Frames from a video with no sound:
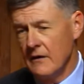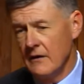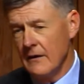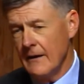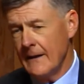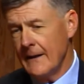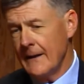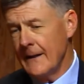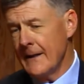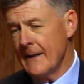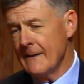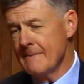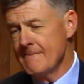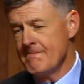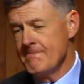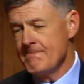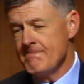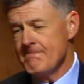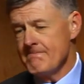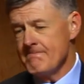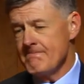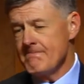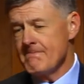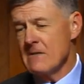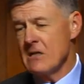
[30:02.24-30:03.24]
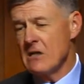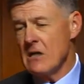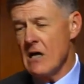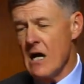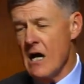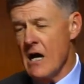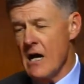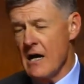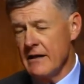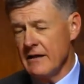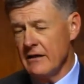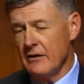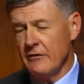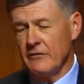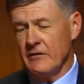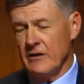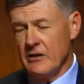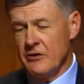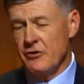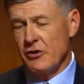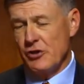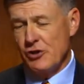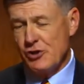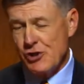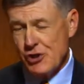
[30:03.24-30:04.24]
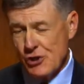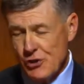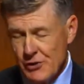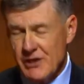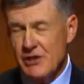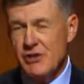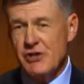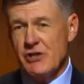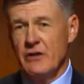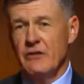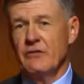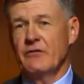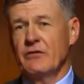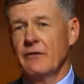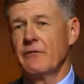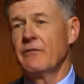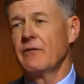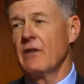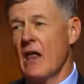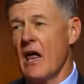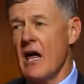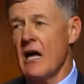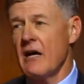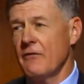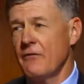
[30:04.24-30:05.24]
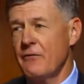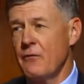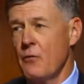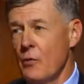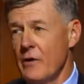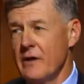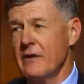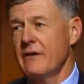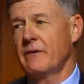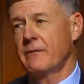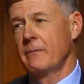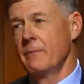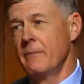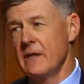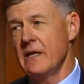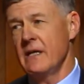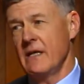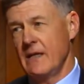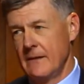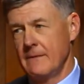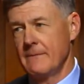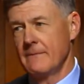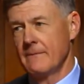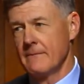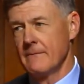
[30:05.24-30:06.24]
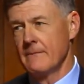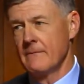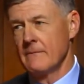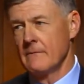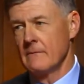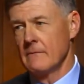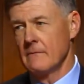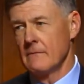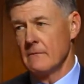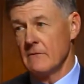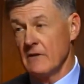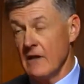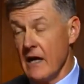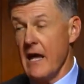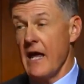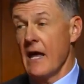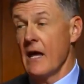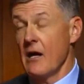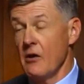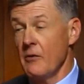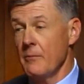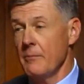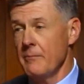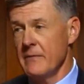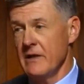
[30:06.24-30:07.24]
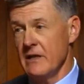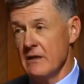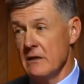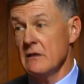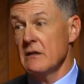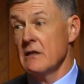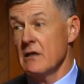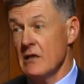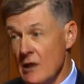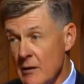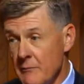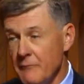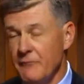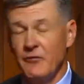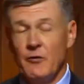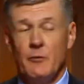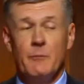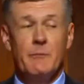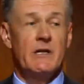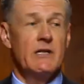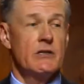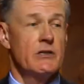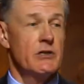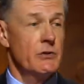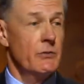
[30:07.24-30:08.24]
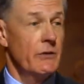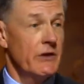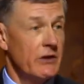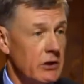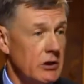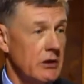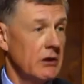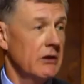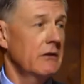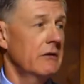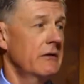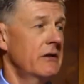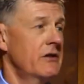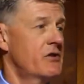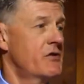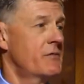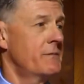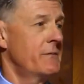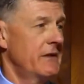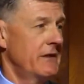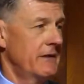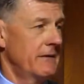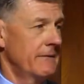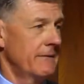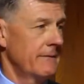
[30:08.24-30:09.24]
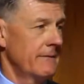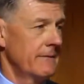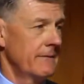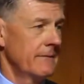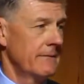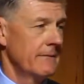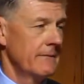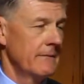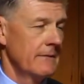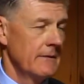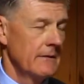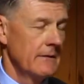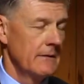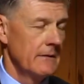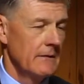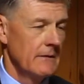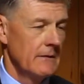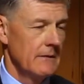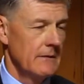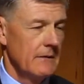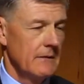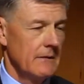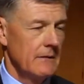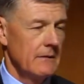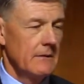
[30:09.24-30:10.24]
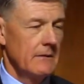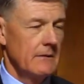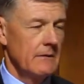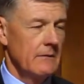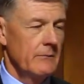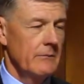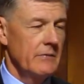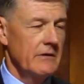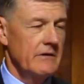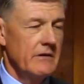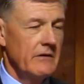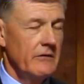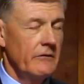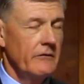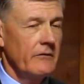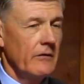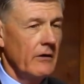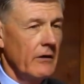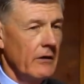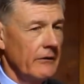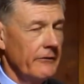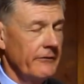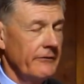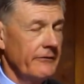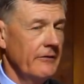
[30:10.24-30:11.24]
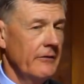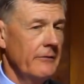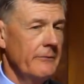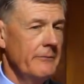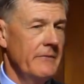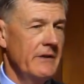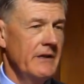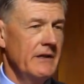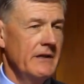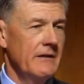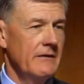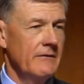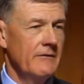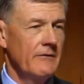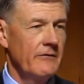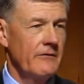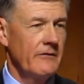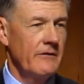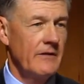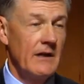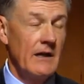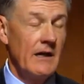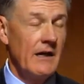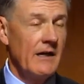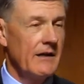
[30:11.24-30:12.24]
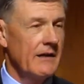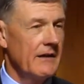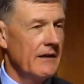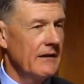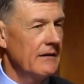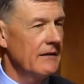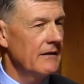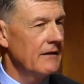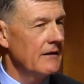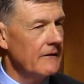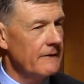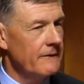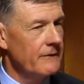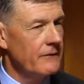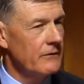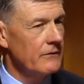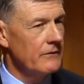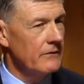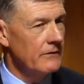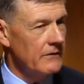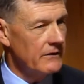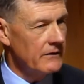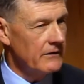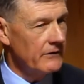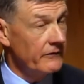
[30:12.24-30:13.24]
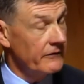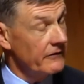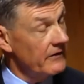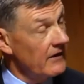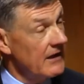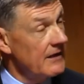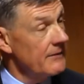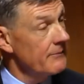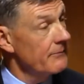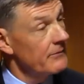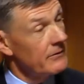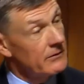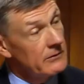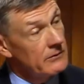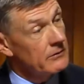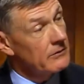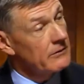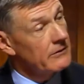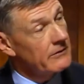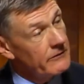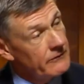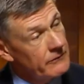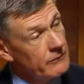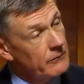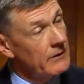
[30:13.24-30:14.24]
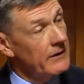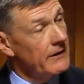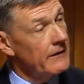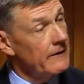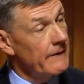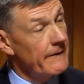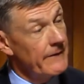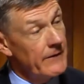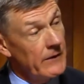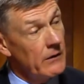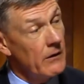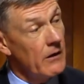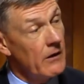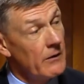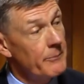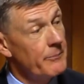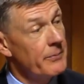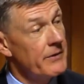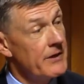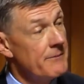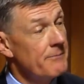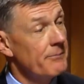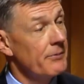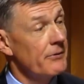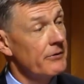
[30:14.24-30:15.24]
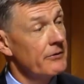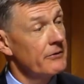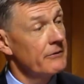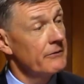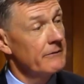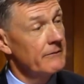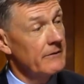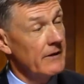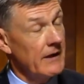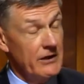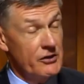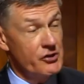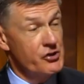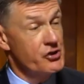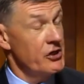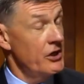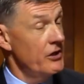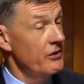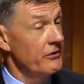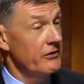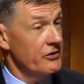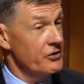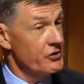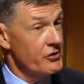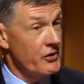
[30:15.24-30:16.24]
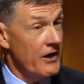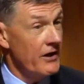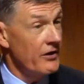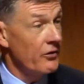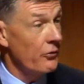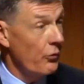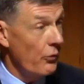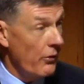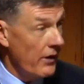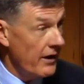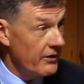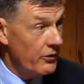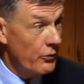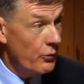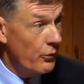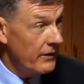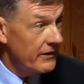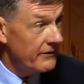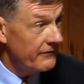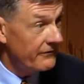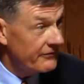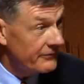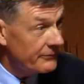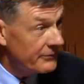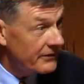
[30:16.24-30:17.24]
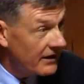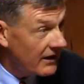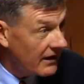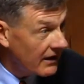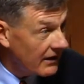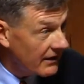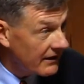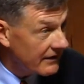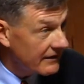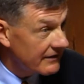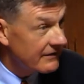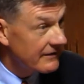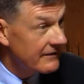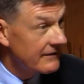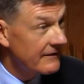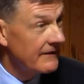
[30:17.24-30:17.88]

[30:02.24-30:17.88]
Uh, God is in the trenches of life with me to help me, to comfort me, to encourage me. But this also means that I can never escape the Lord as well. And there are people who, like Jonah, try to run away from God.